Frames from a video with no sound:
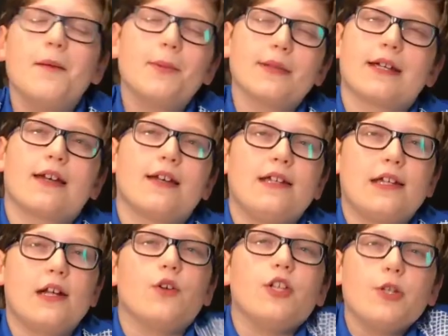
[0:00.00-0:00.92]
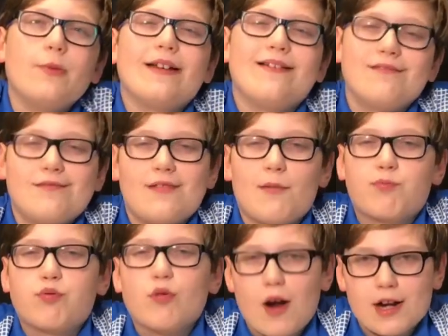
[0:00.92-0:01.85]
But like, you would
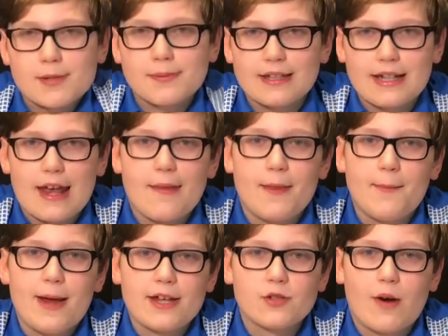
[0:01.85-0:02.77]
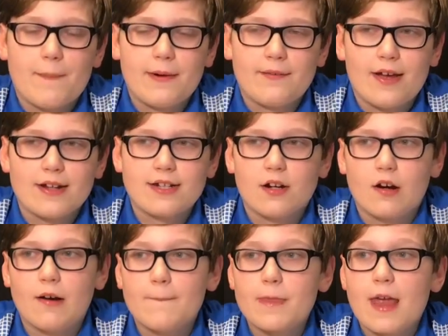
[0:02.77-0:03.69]
approximately get the best weapon of that tier,